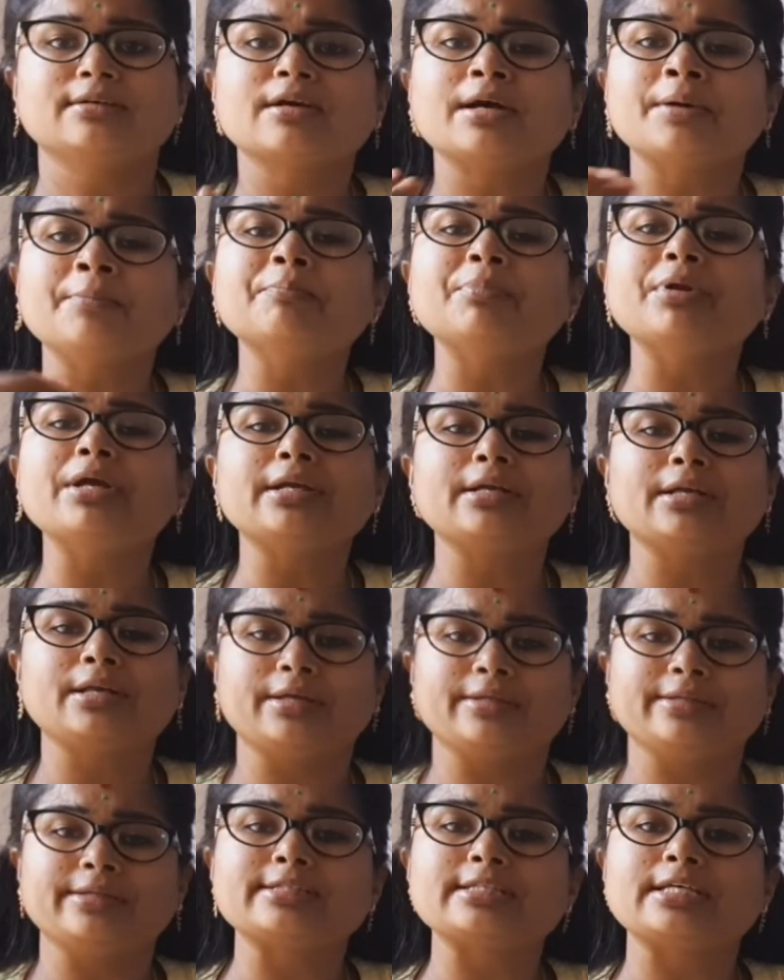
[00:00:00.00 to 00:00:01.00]

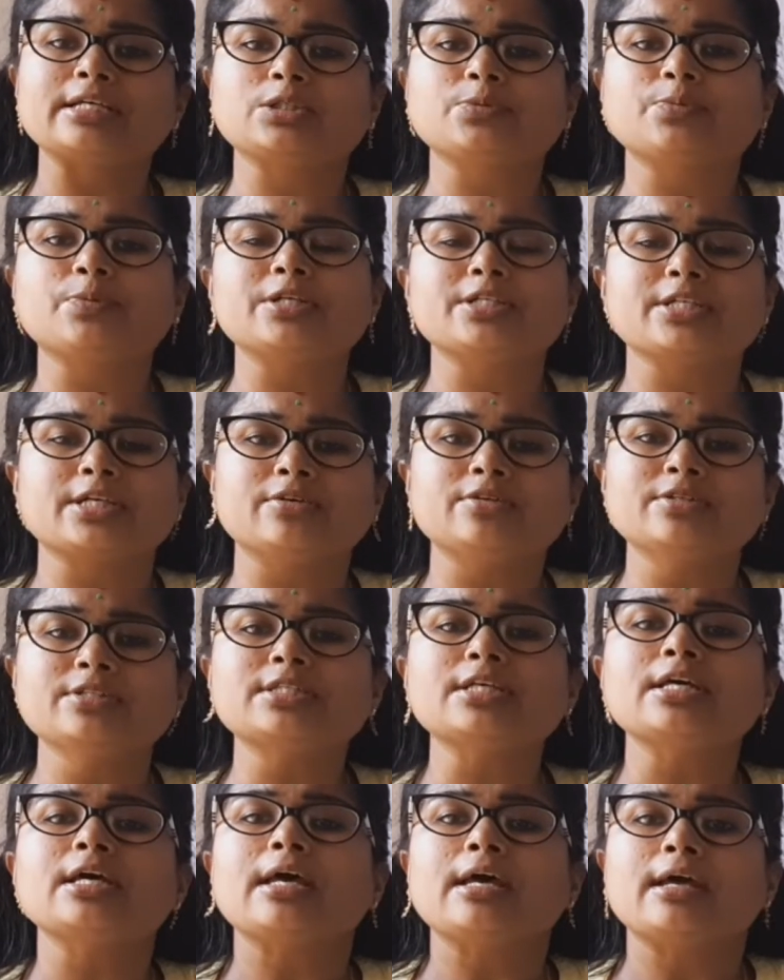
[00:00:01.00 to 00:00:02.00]
Completely, these H plus ions
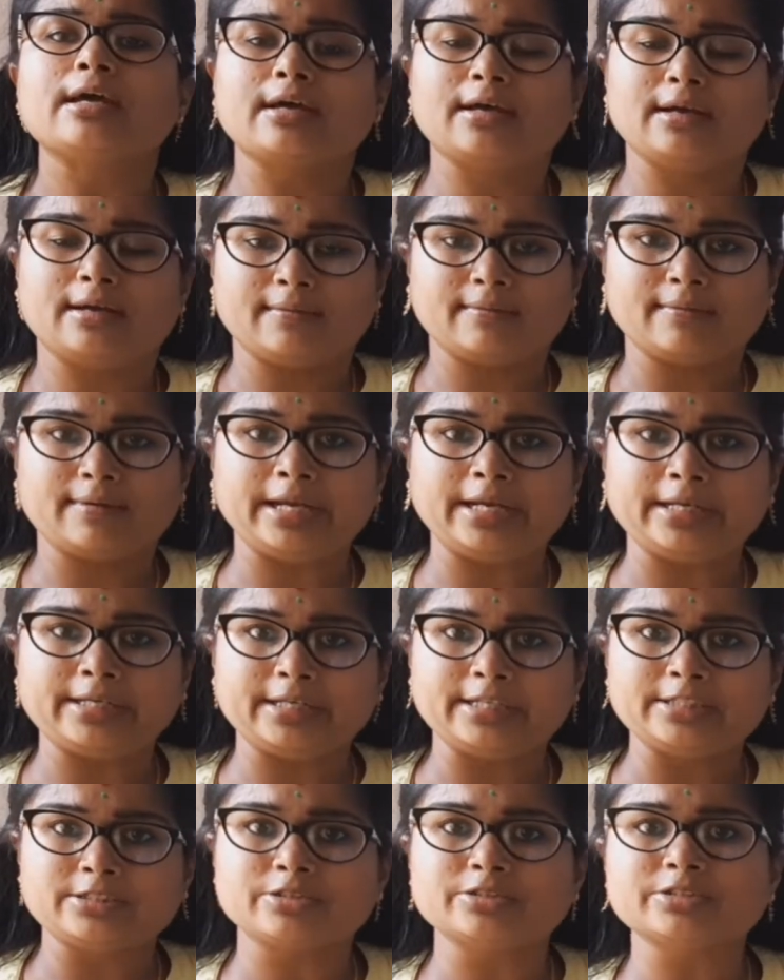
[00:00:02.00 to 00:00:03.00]

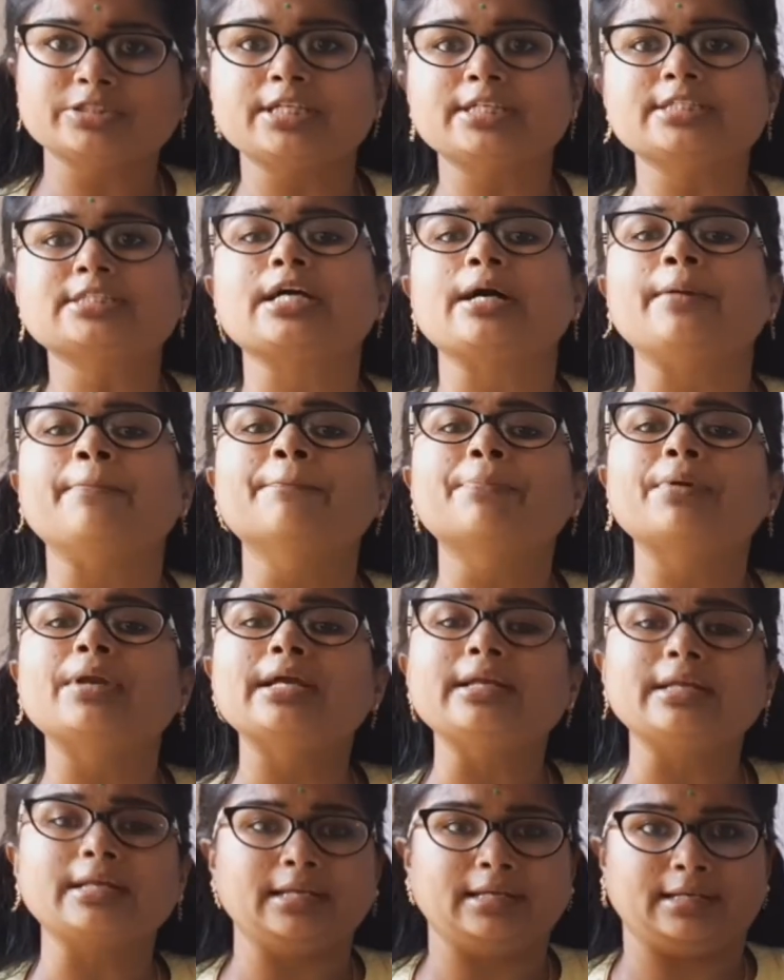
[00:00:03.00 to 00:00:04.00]
dissociates
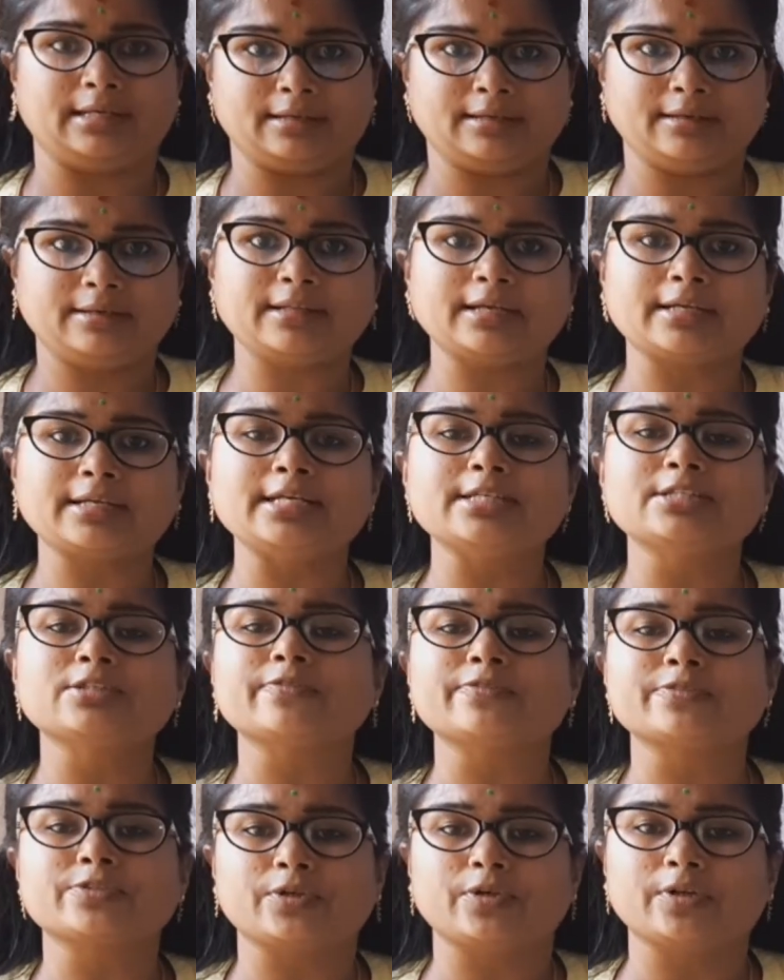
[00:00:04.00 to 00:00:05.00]
completely in the case of
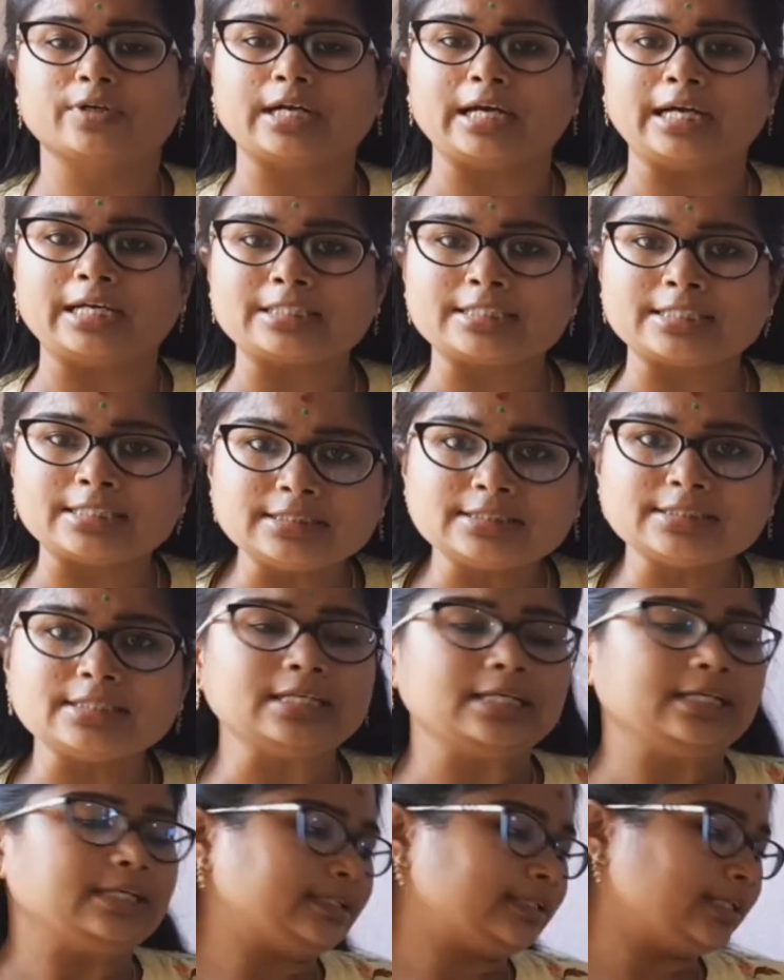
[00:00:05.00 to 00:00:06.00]
strong acids
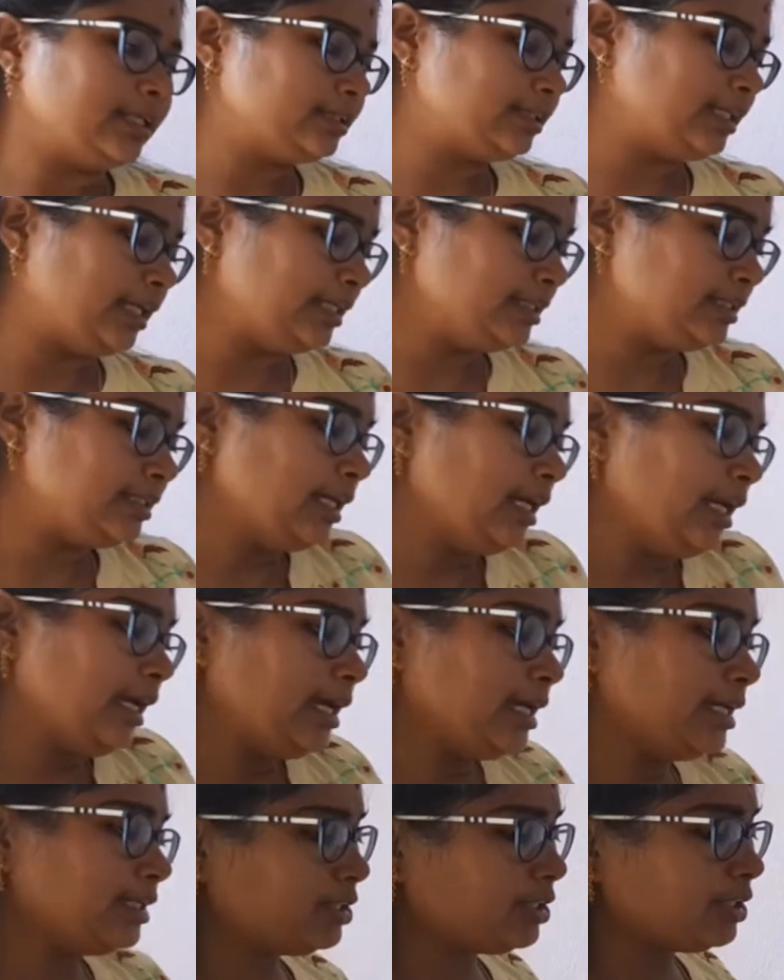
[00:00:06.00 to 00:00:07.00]
such as
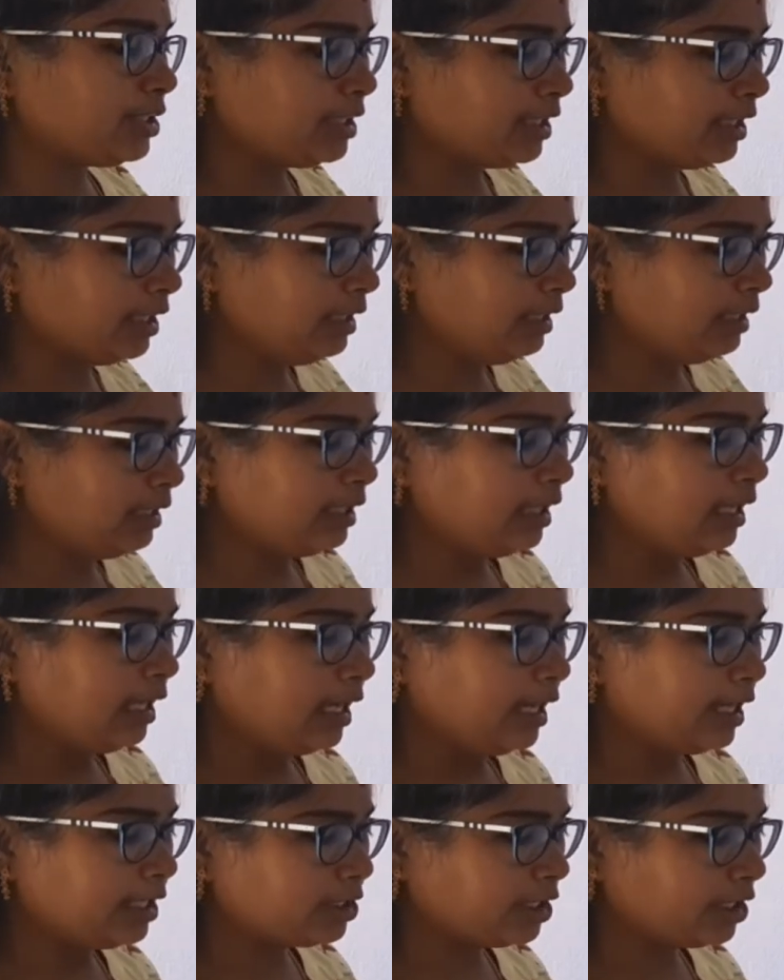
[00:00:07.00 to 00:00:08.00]
HCl,
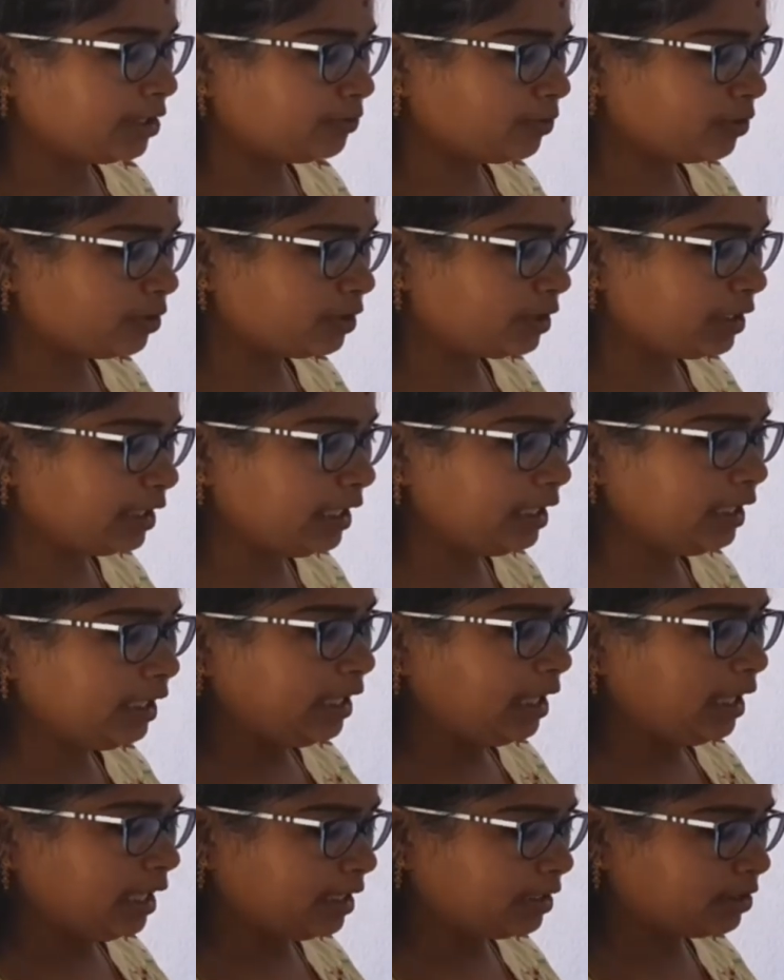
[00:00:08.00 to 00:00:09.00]
HNO3,
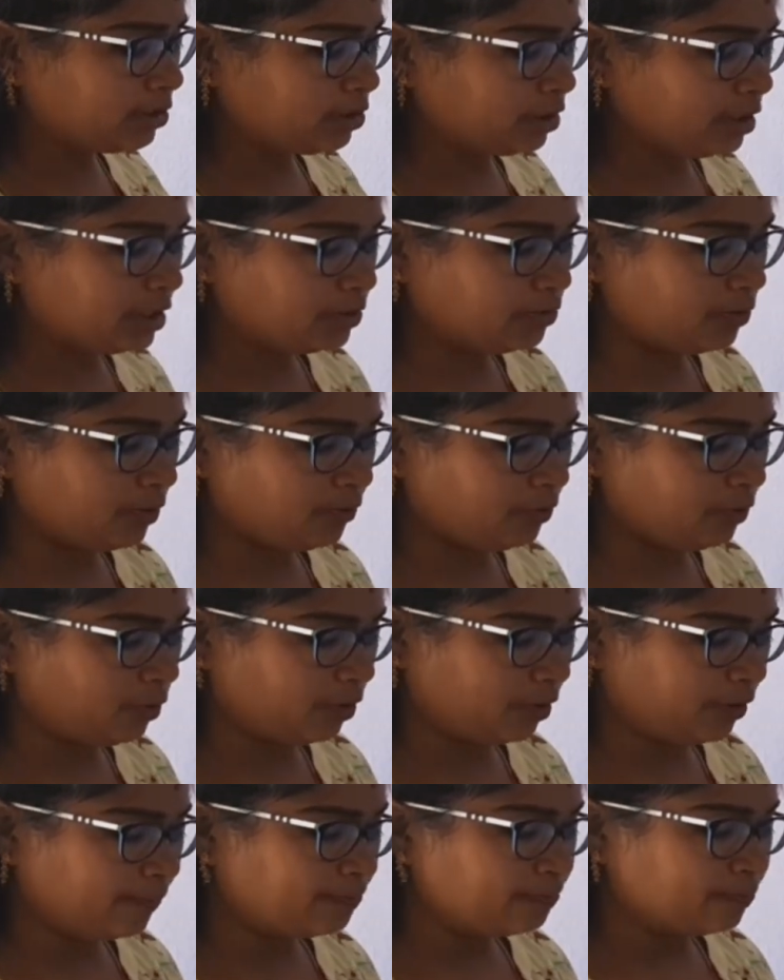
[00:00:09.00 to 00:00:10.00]

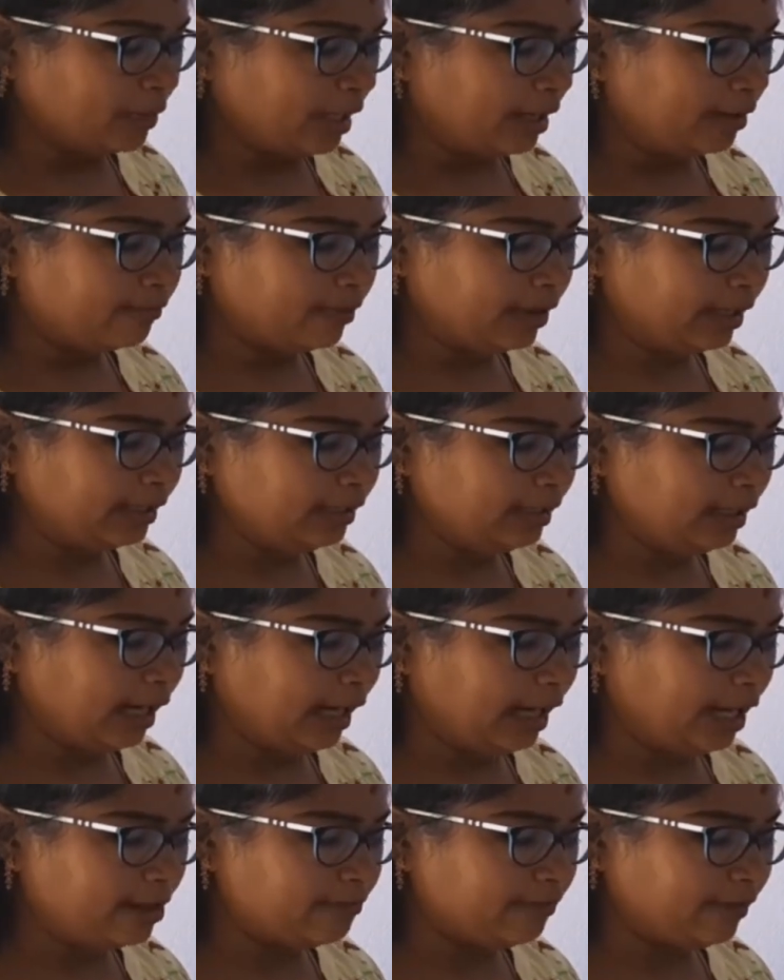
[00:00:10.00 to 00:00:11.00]
H2SO4. When
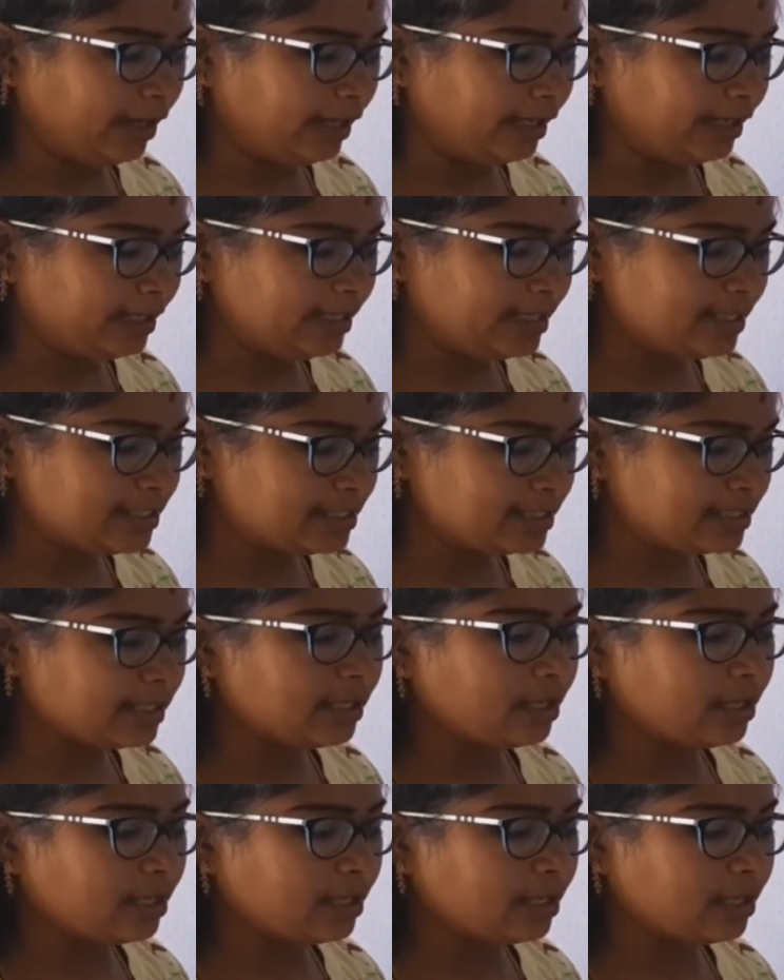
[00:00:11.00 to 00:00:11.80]
alpha is